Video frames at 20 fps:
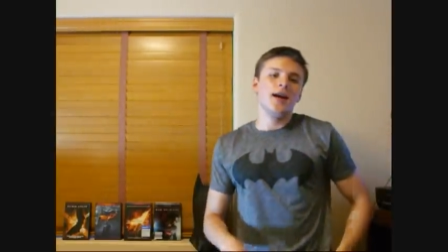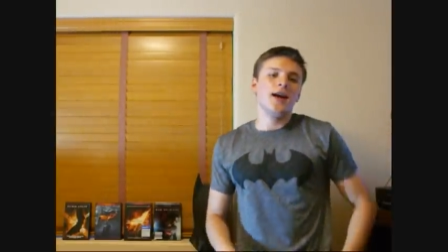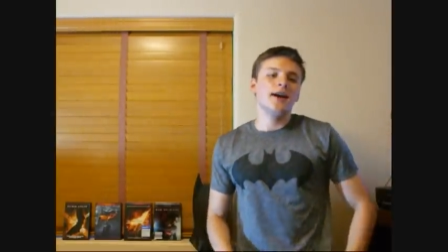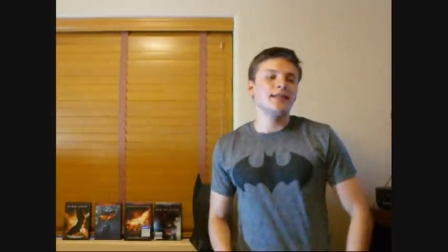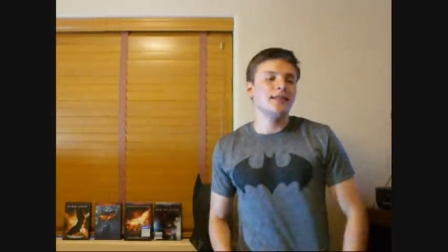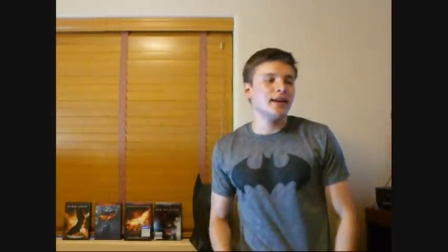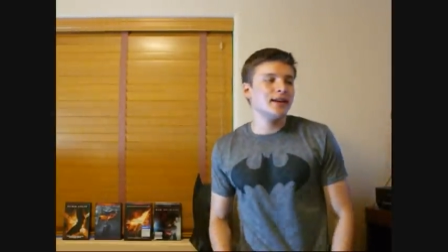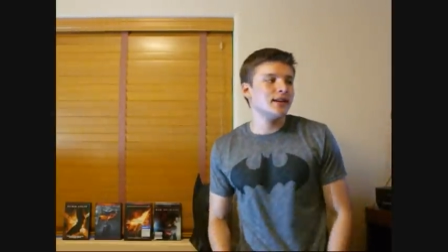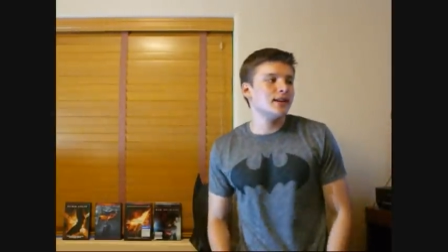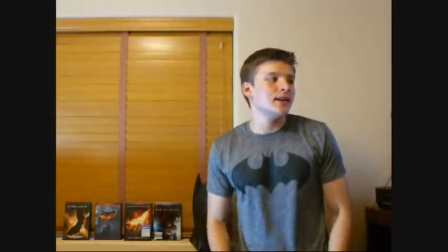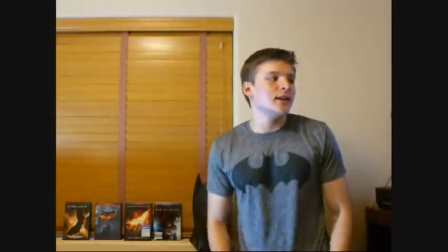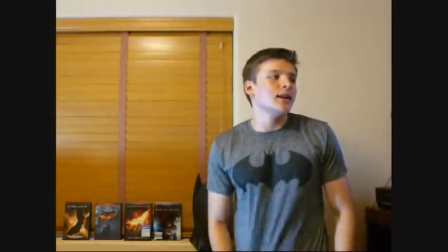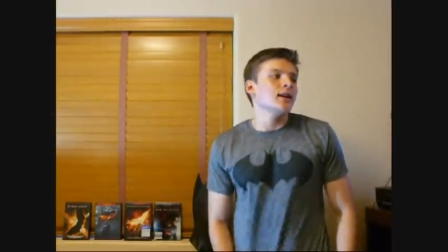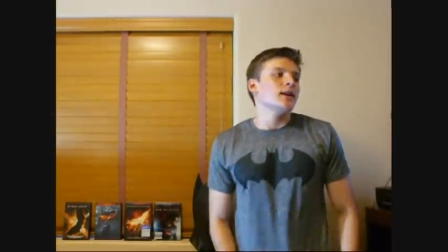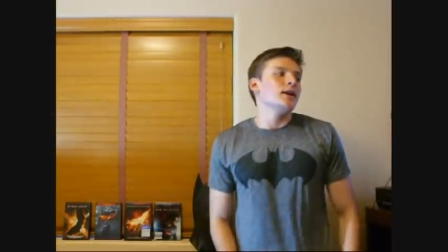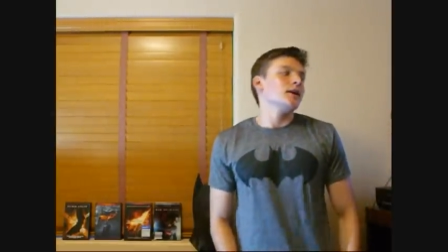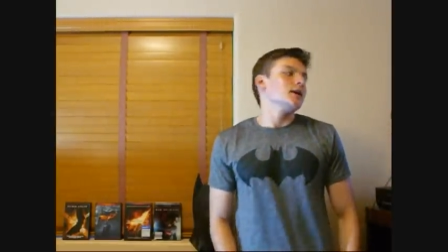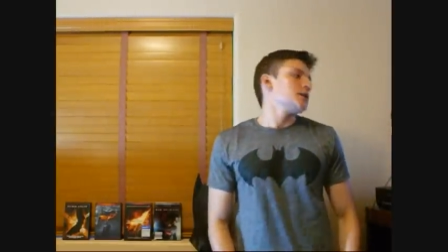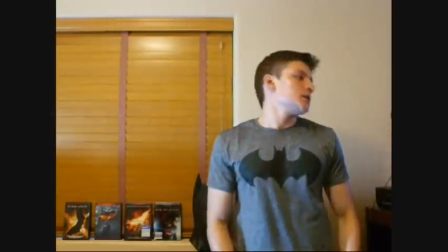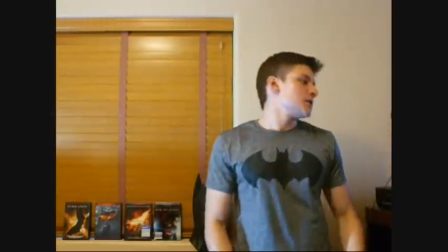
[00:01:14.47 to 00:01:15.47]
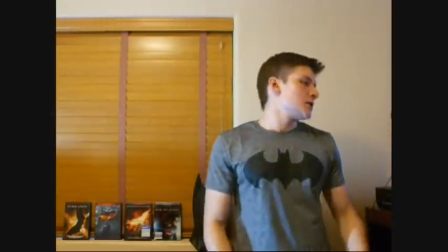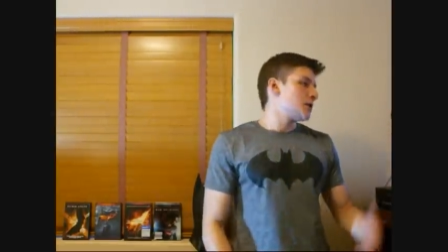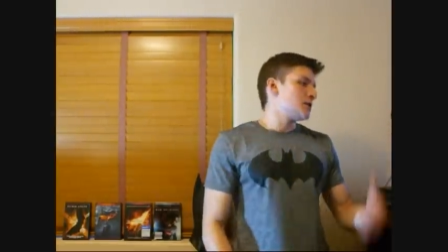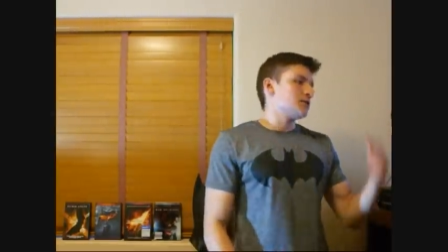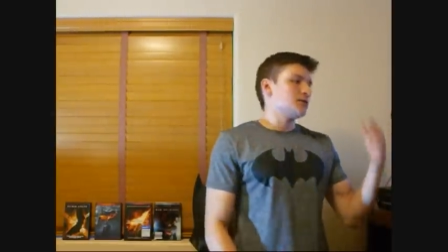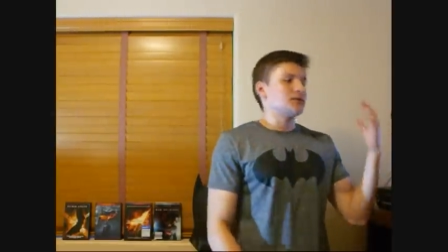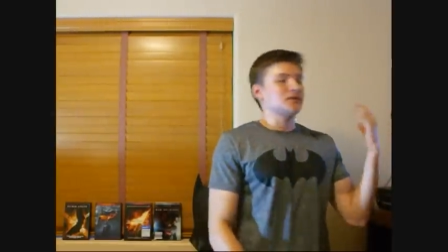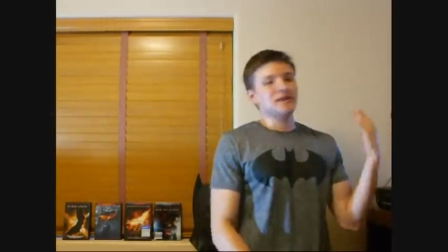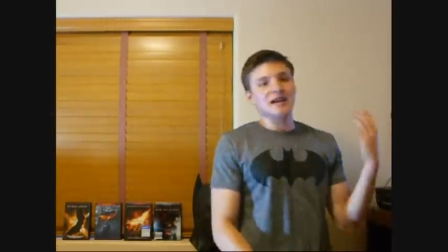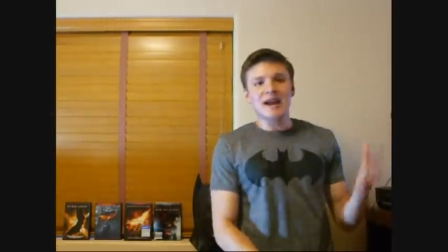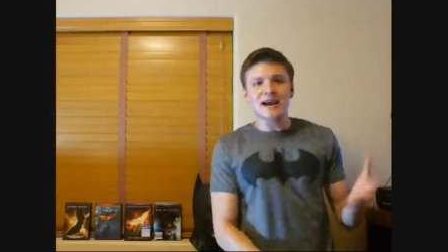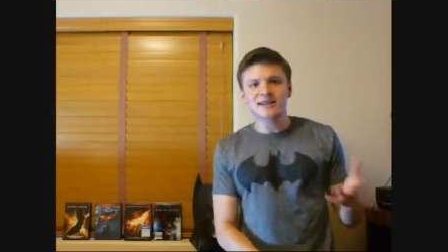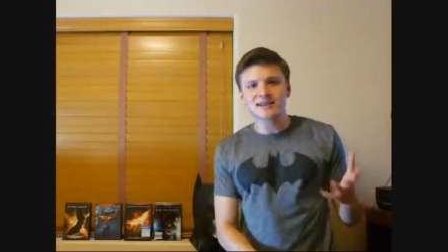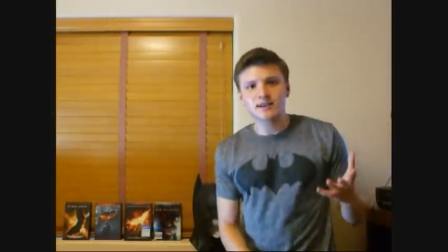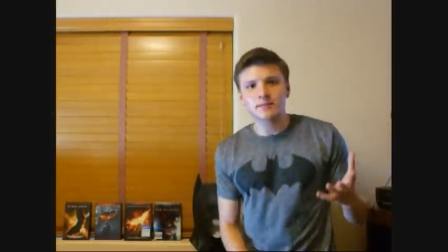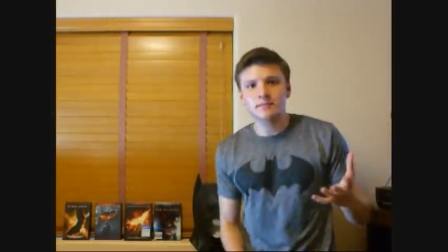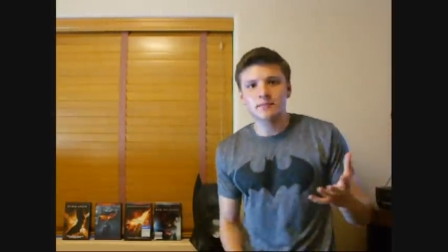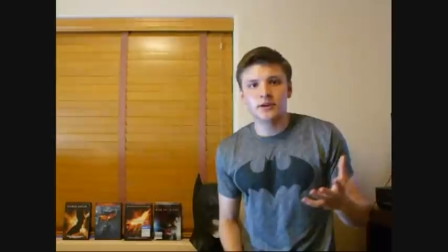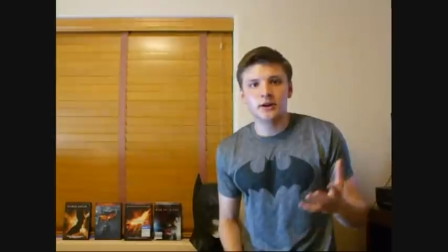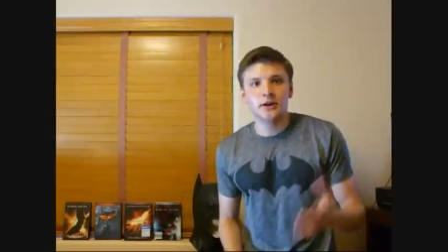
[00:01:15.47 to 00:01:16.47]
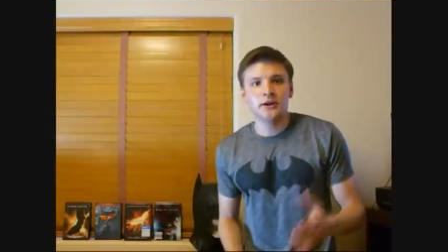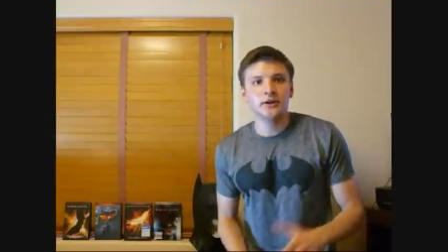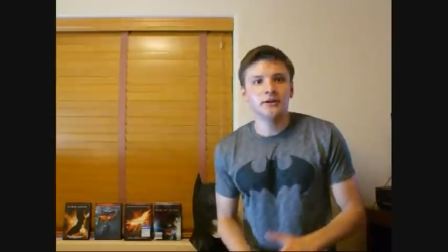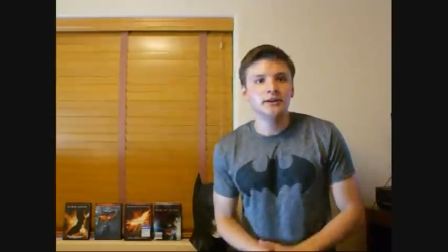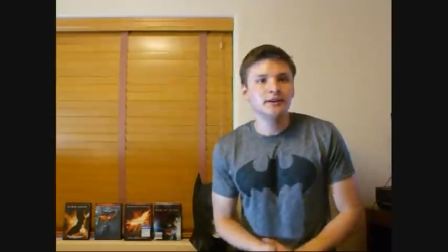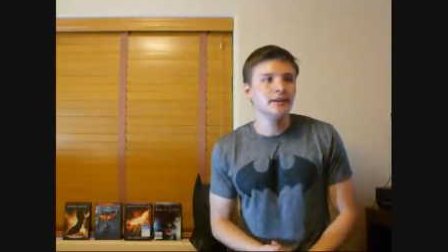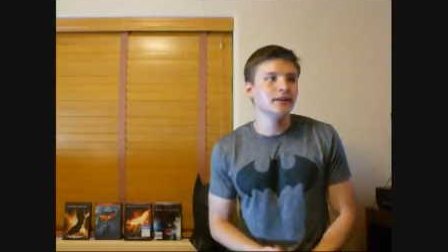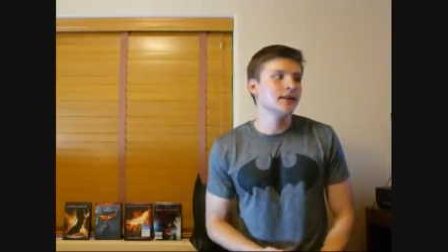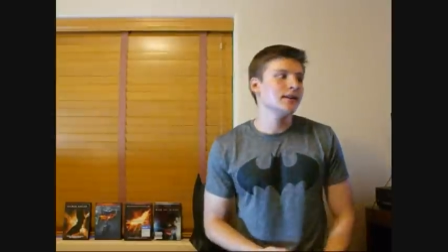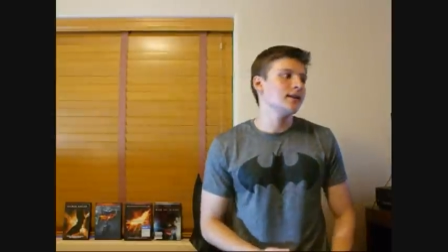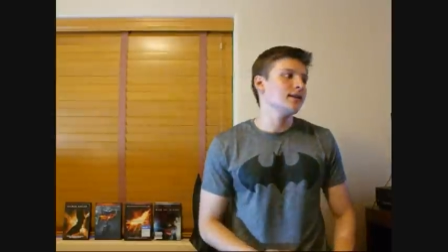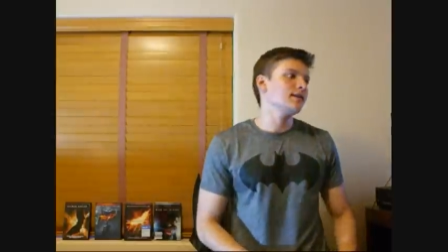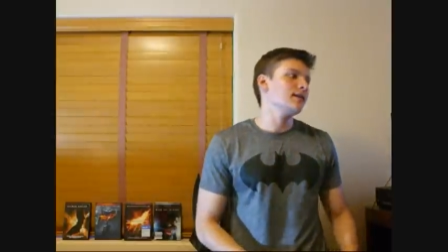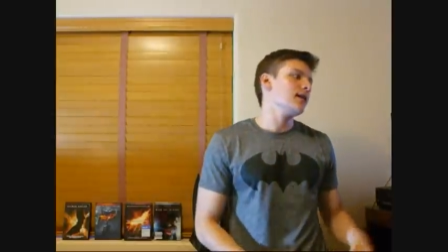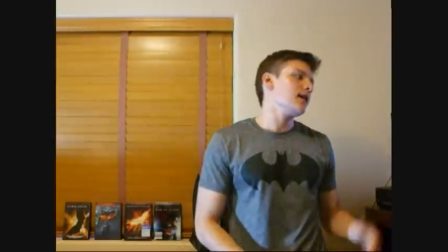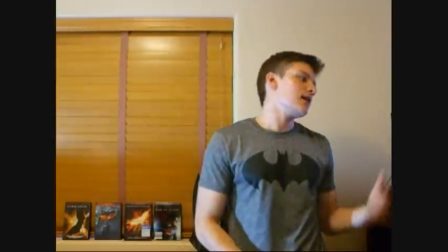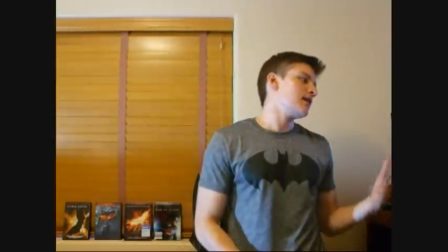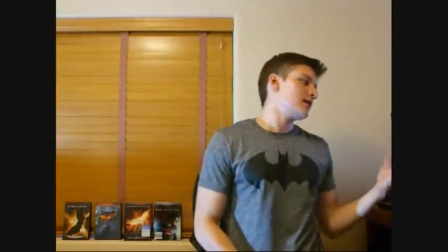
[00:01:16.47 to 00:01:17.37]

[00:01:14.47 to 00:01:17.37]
And then, you know, there's gas up there. And